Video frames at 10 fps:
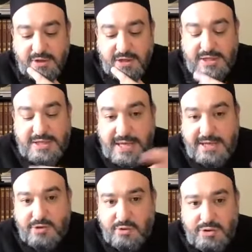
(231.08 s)
an
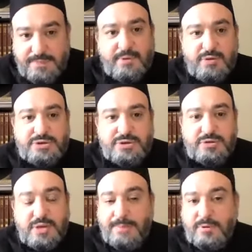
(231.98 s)
ignorant person,
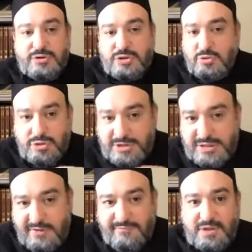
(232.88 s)
a person who doesn't
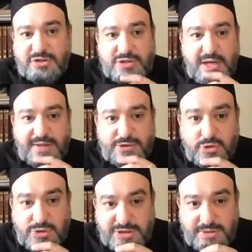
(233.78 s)
have much knowledge,
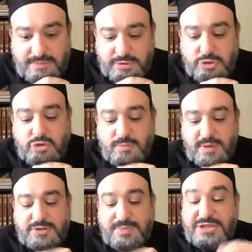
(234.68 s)
who doesn't do
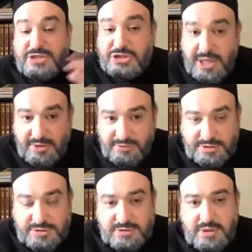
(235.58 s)
much, but is
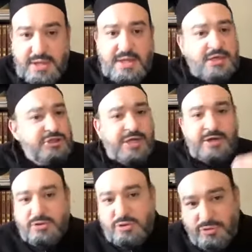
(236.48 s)
generous,
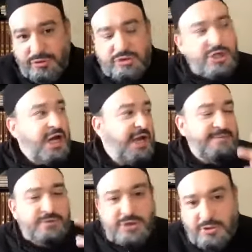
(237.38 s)
generous with their
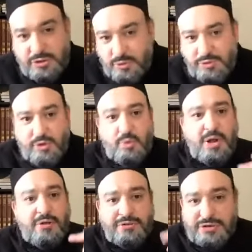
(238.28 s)
time, generous with their
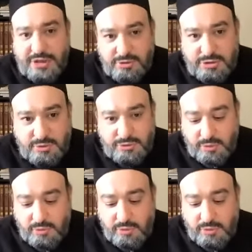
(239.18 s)
wealth, generous with their